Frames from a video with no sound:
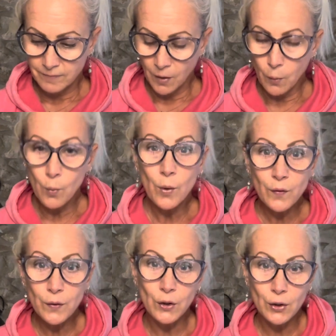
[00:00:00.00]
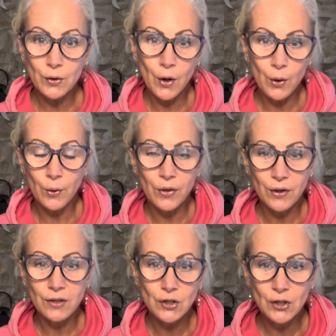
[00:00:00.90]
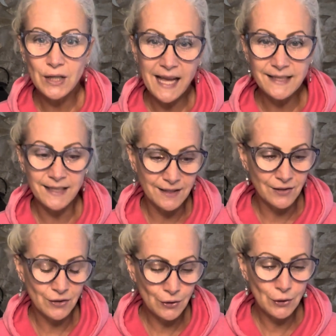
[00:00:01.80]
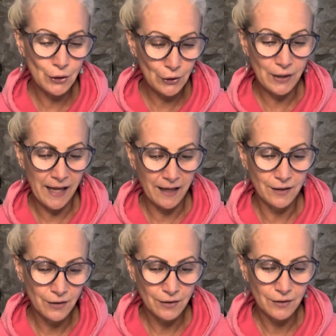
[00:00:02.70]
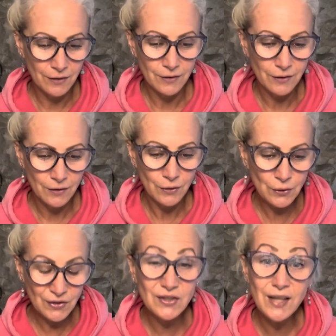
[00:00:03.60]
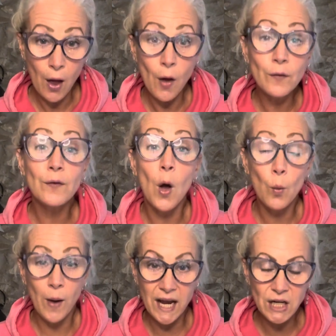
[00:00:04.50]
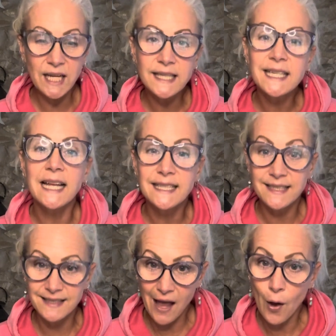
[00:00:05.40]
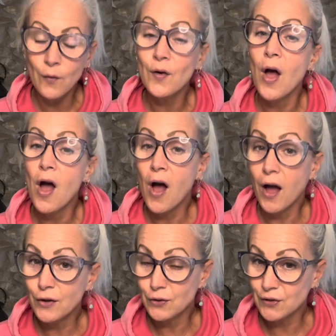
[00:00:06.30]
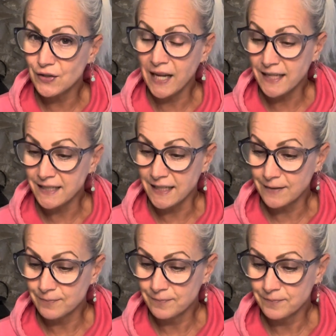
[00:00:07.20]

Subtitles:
were for your growth, your lessons, your learning, your self-awareness and self-understanding.